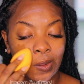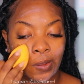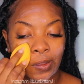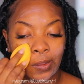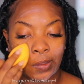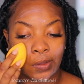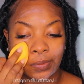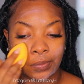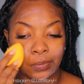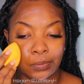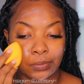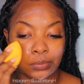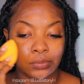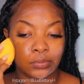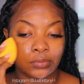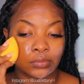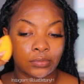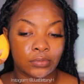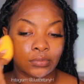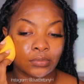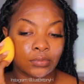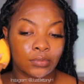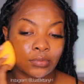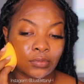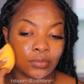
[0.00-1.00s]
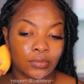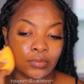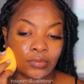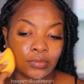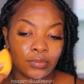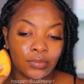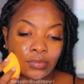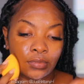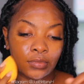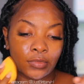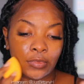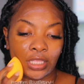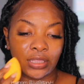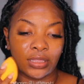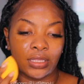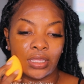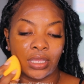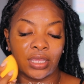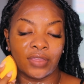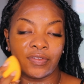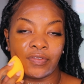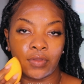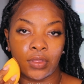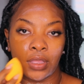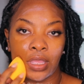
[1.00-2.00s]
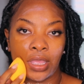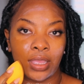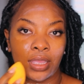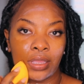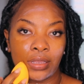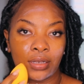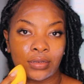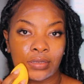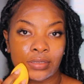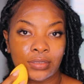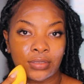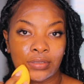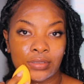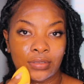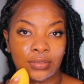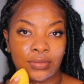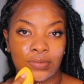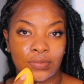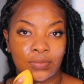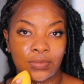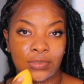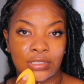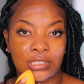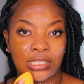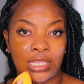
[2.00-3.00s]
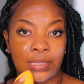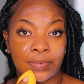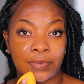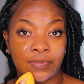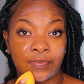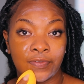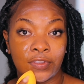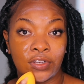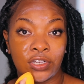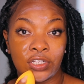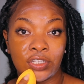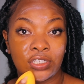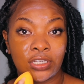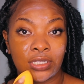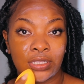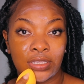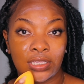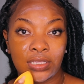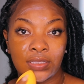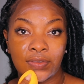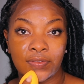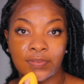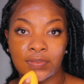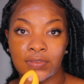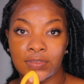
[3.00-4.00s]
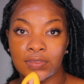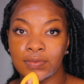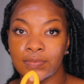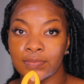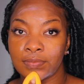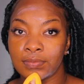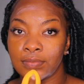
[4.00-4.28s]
I think I forgot what type of finish it gives.